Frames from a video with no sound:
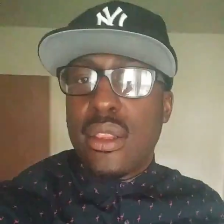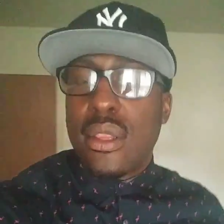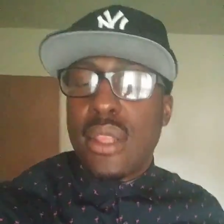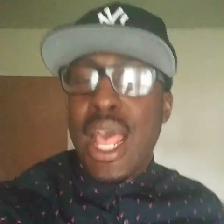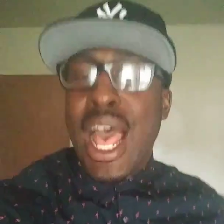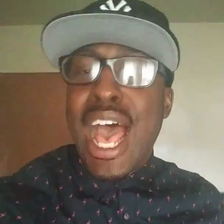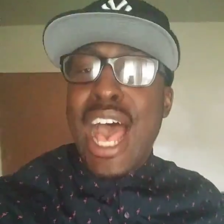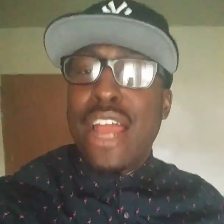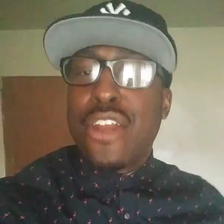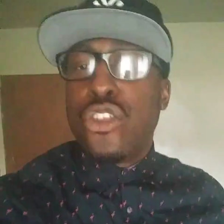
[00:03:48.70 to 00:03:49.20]

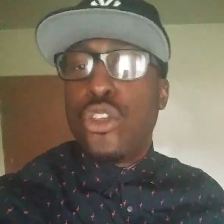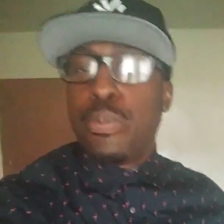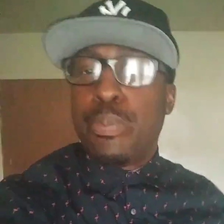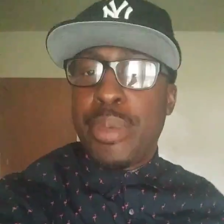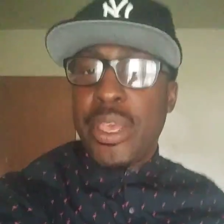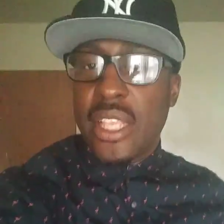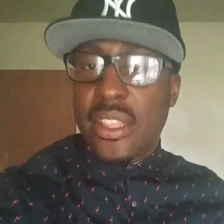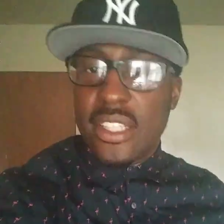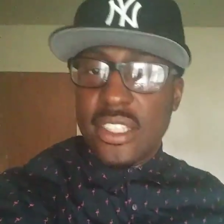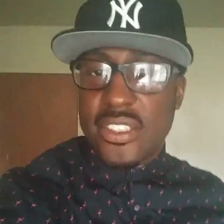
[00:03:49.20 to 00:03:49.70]
How do you
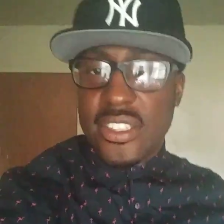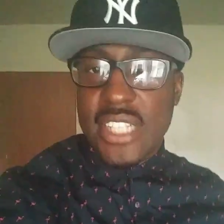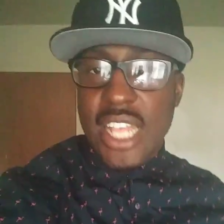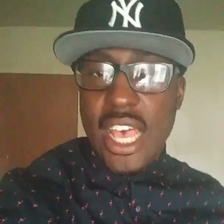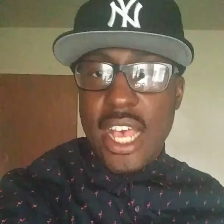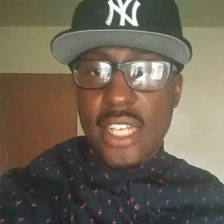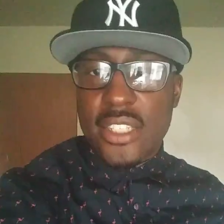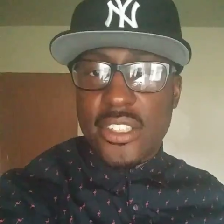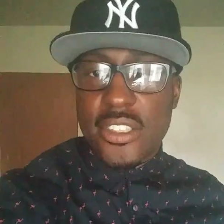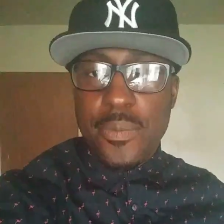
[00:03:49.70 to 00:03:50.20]
pick the
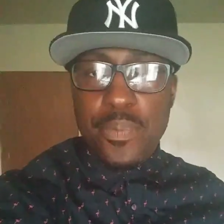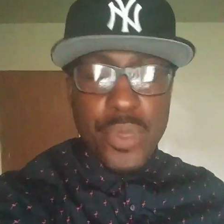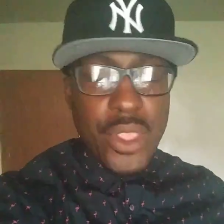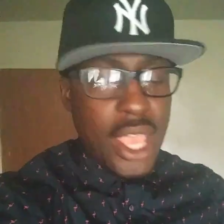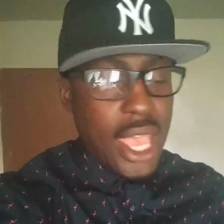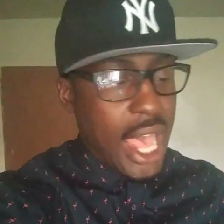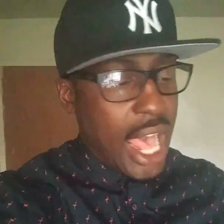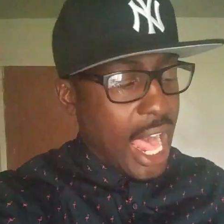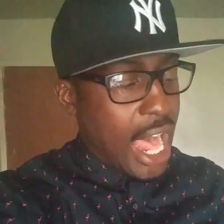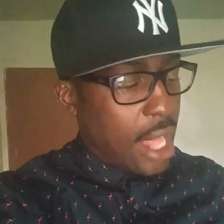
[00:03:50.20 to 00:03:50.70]
stocks?
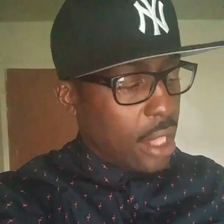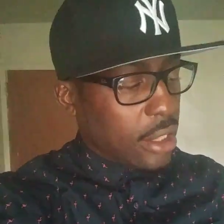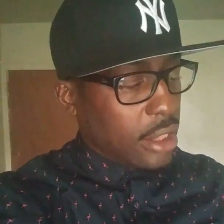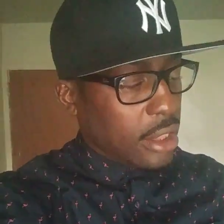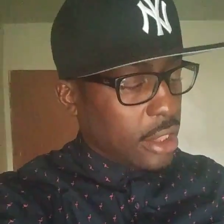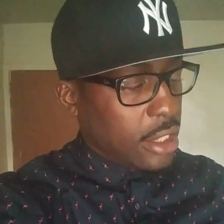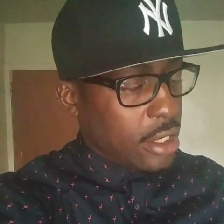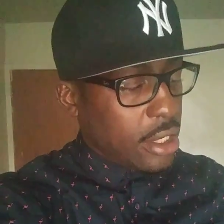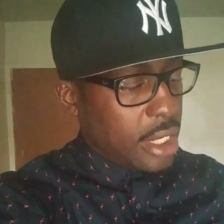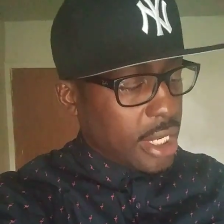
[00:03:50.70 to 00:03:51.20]
I'll
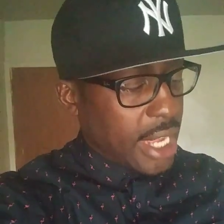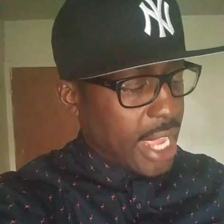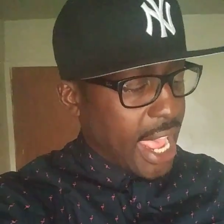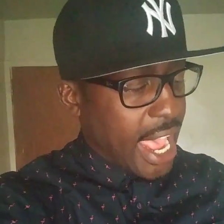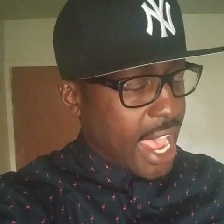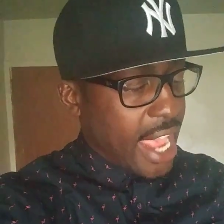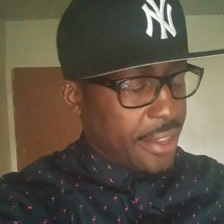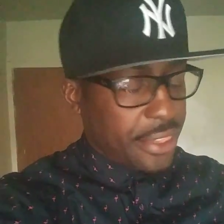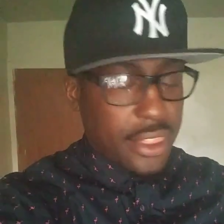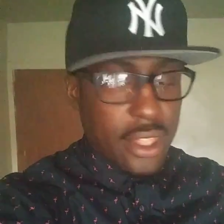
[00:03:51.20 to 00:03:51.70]
look
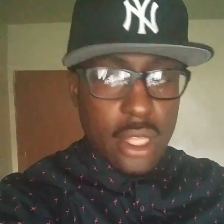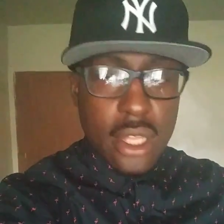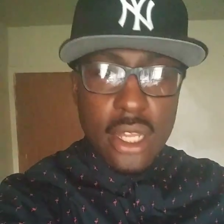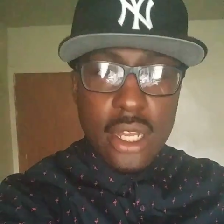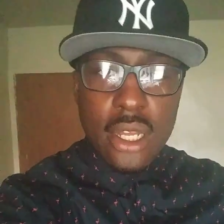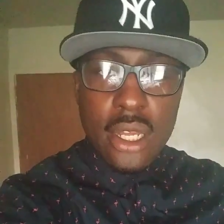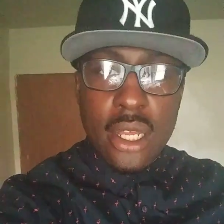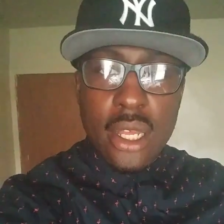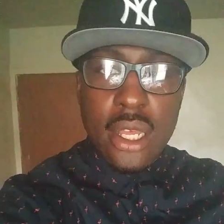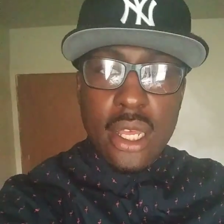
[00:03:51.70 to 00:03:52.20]
at
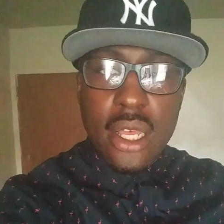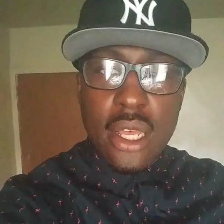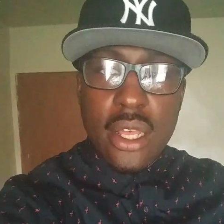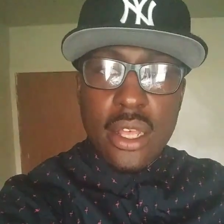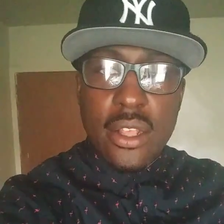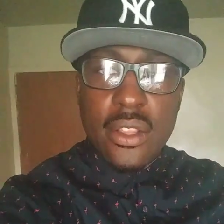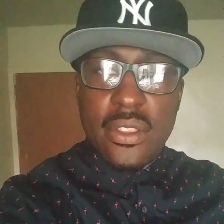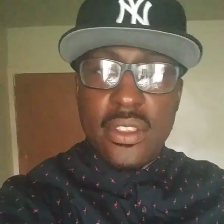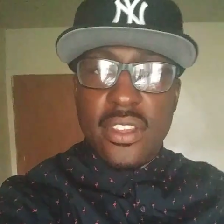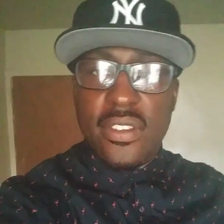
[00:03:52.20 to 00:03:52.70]
the
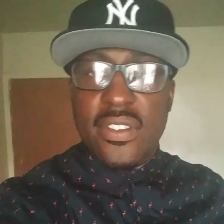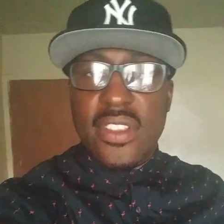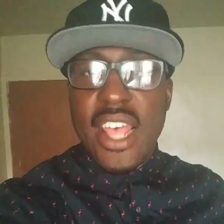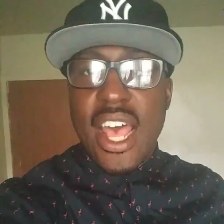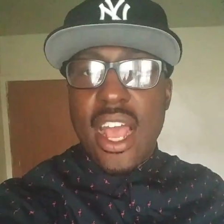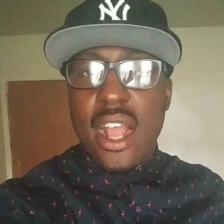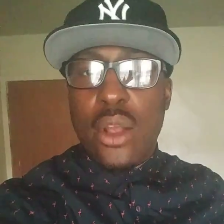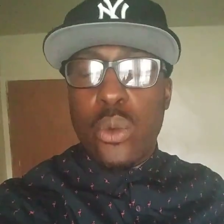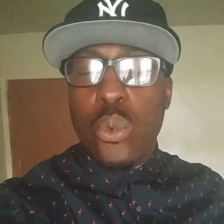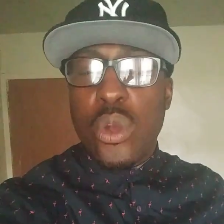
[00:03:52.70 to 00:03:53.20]

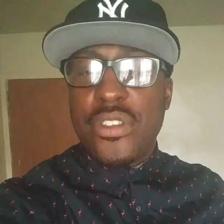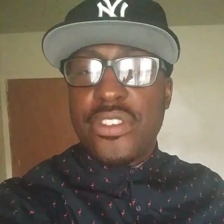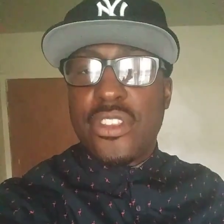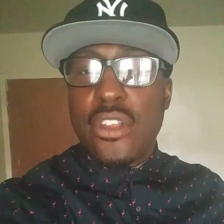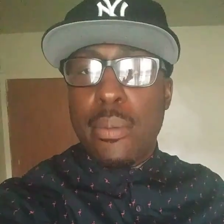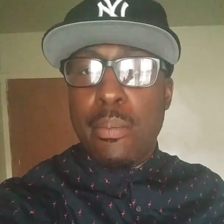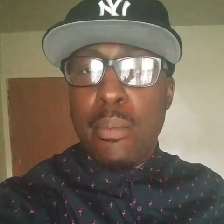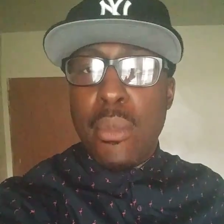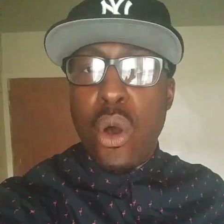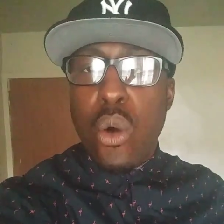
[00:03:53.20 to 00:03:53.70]
stock. What's
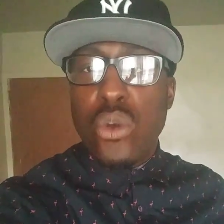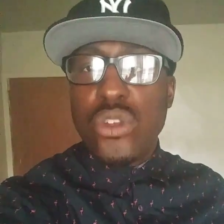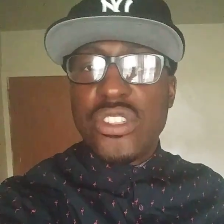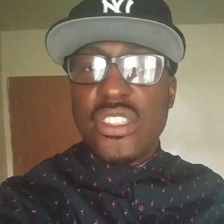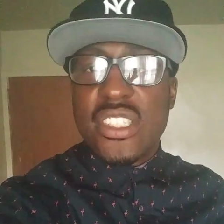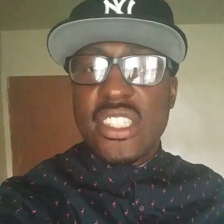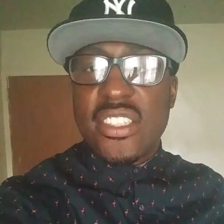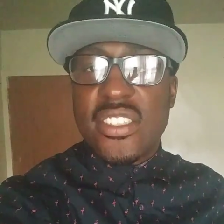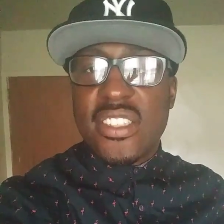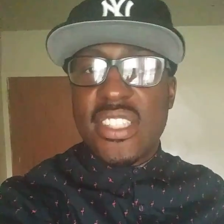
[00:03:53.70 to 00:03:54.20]
the
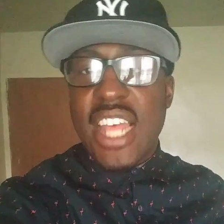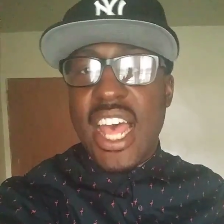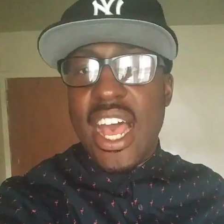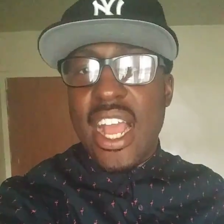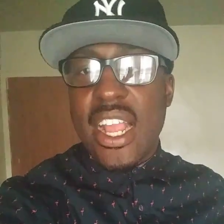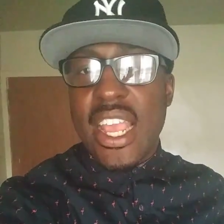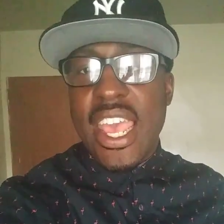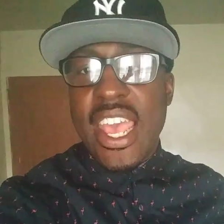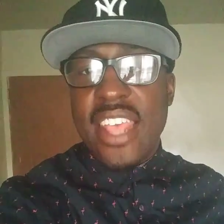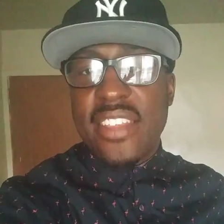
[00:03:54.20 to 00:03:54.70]
most the
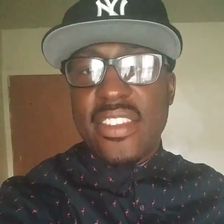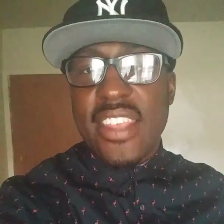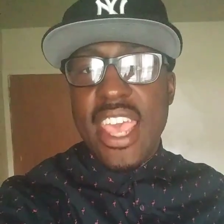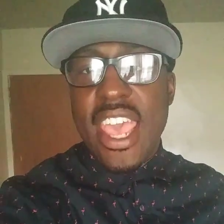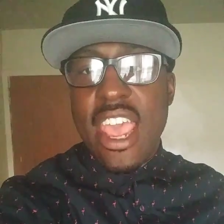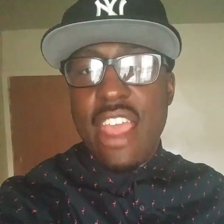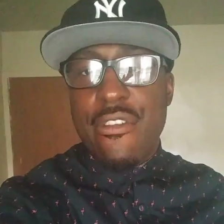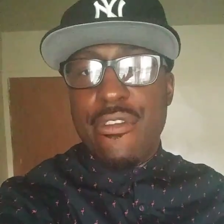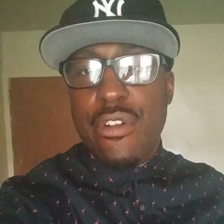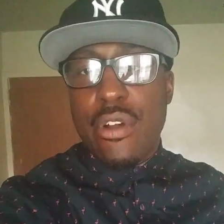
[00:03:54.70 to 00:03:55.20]
stock has
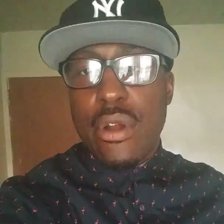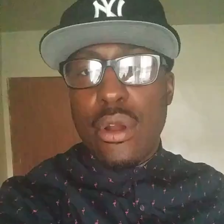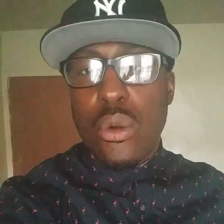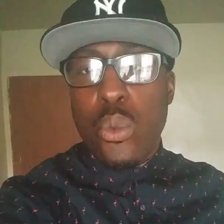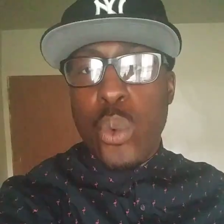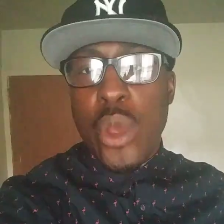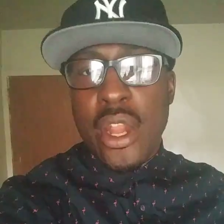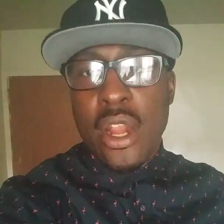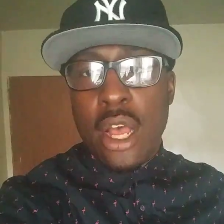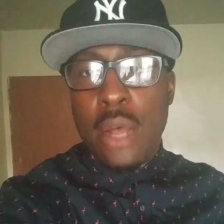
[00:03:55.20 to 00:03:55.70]
ever
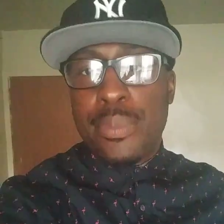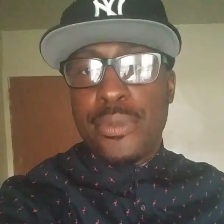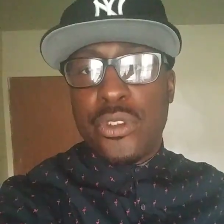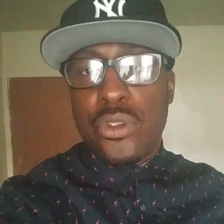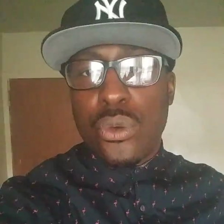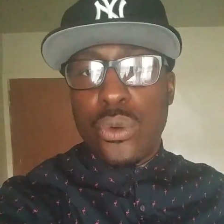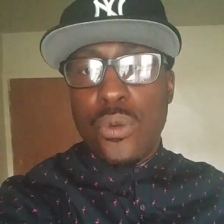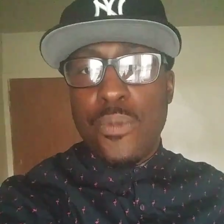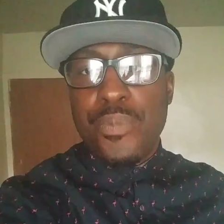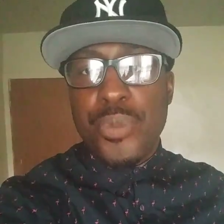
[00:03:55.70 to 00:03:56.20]
went up
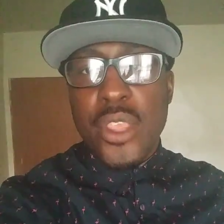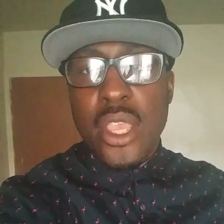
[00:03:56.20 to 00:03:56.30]
to?